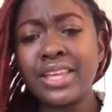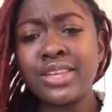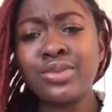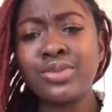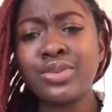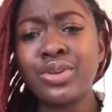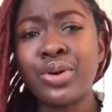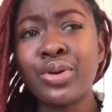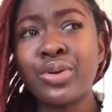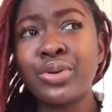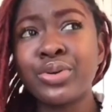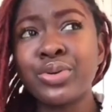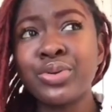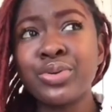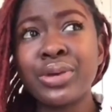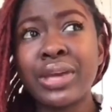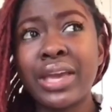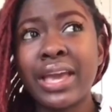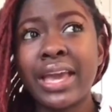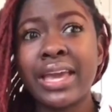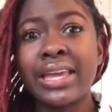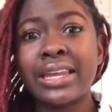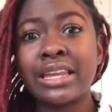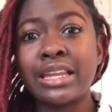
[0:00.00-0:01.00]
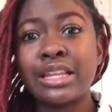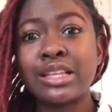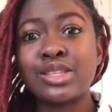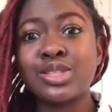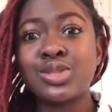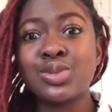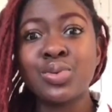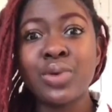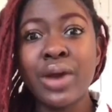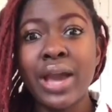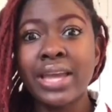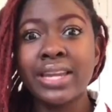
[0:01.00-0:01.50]
you know, you can
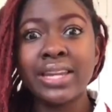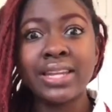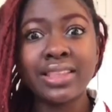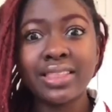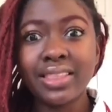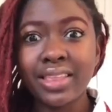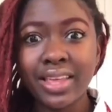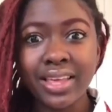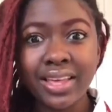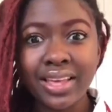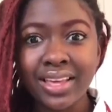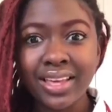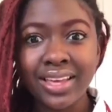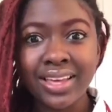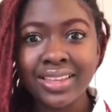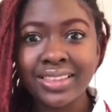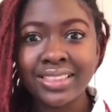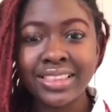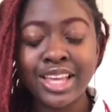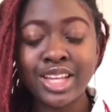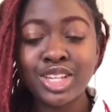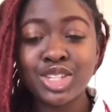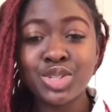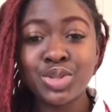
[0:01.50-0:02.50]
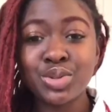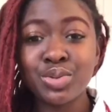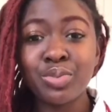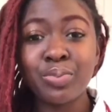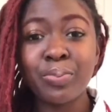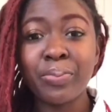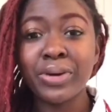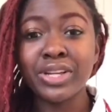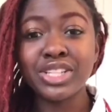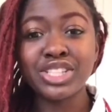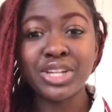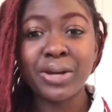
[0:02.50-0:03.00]
do anything that you
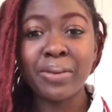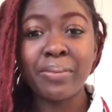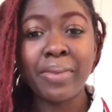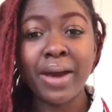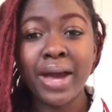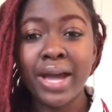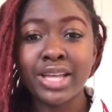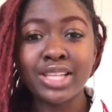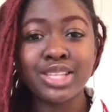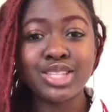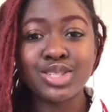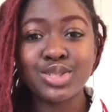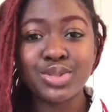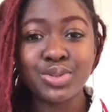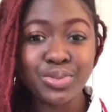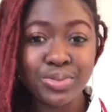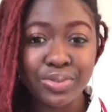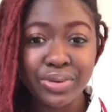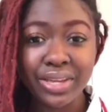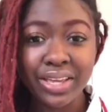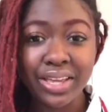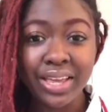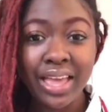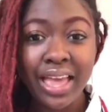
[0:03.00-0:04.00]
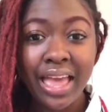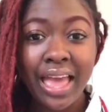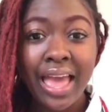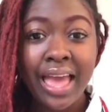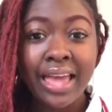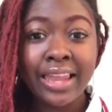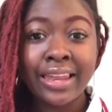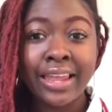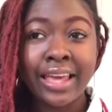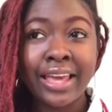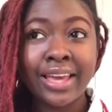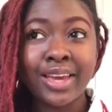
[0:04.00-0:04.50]
put your mind to it.
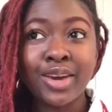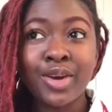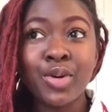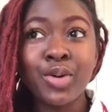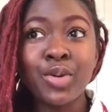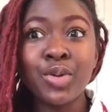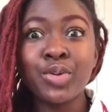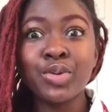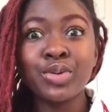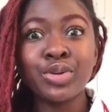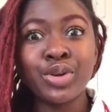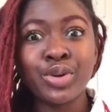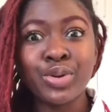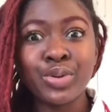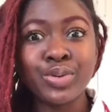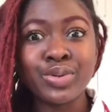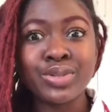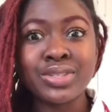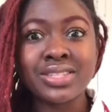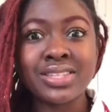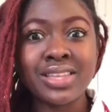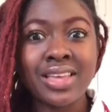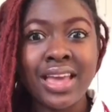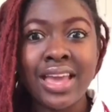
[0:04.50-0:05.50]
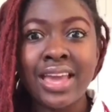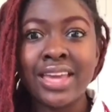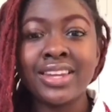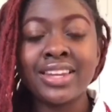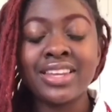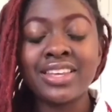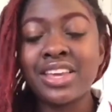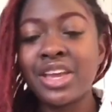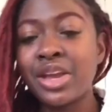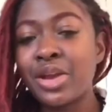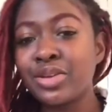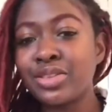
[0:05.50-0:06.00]
Like, who knows? In a
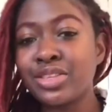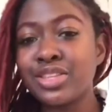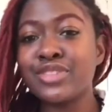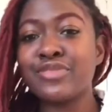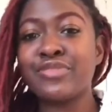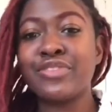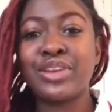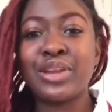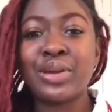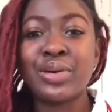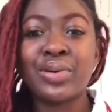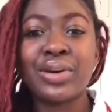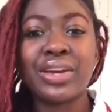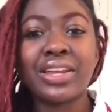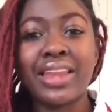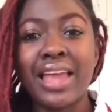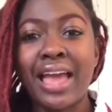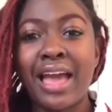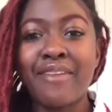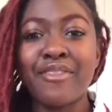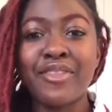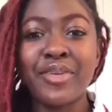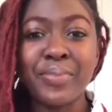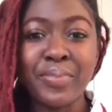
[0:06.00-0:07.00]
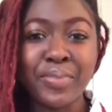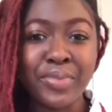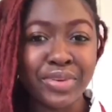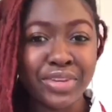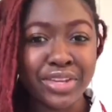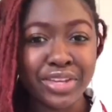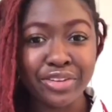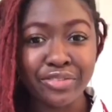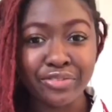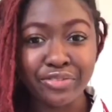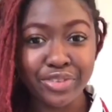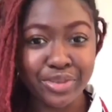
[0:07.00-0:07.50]
year, this video can have a
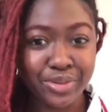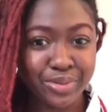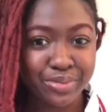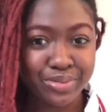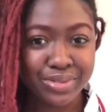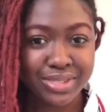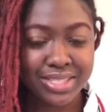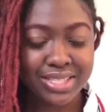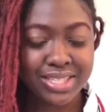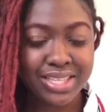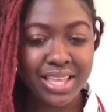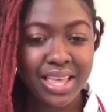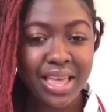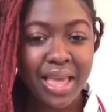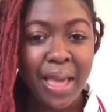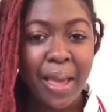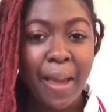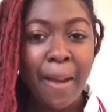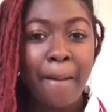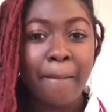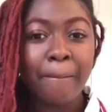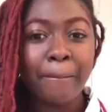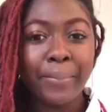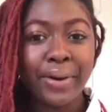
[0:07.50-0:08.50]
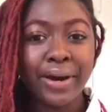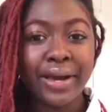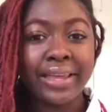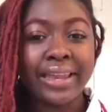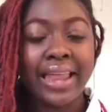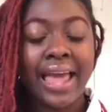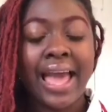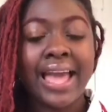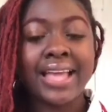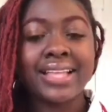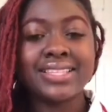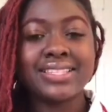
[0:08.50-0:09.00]
million views but
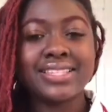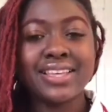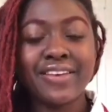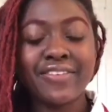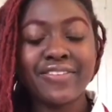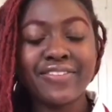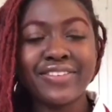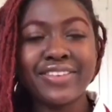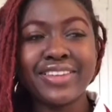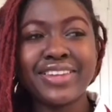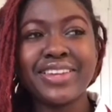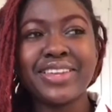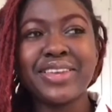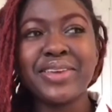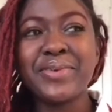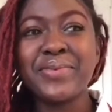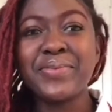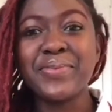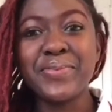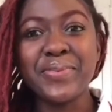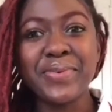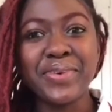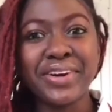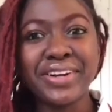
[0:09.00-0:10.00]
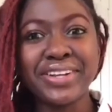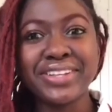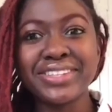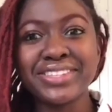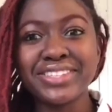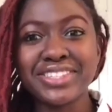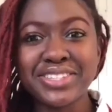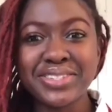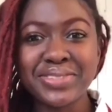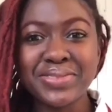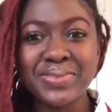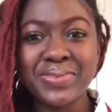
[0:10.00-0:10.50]
I definitely want
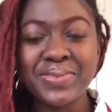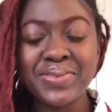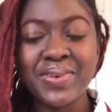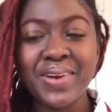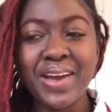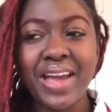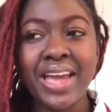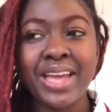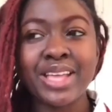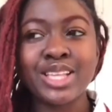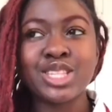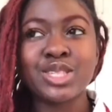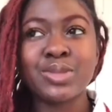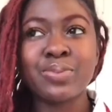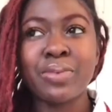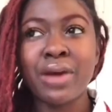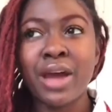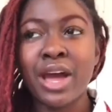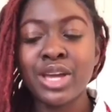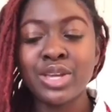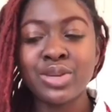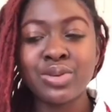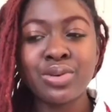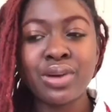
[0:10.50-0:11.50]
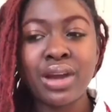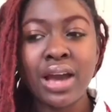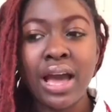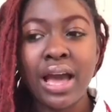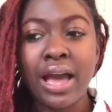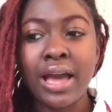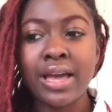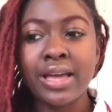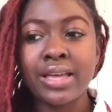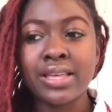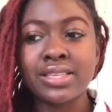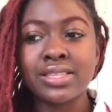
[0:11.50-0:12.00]
to inspire you
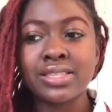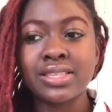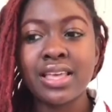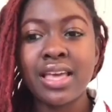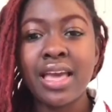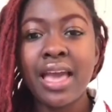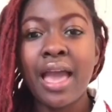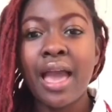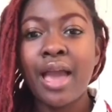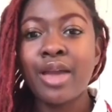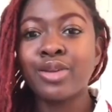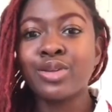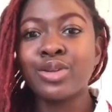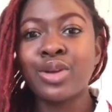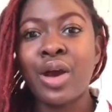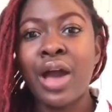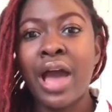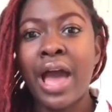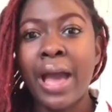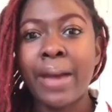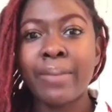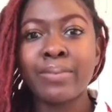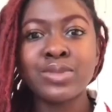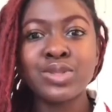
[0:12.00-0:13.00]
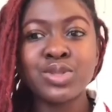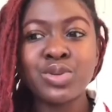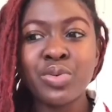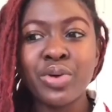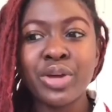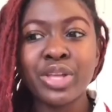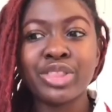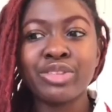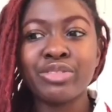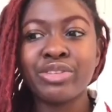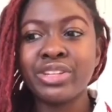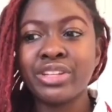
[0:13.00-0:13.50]
guys. You know, I'm doing
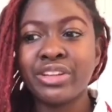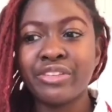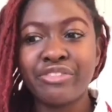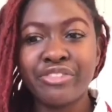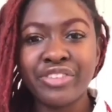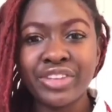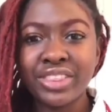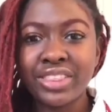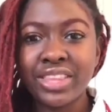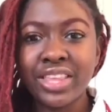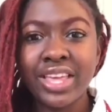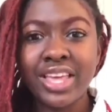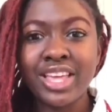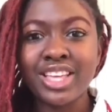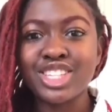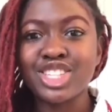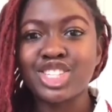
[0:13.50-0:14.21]
three different things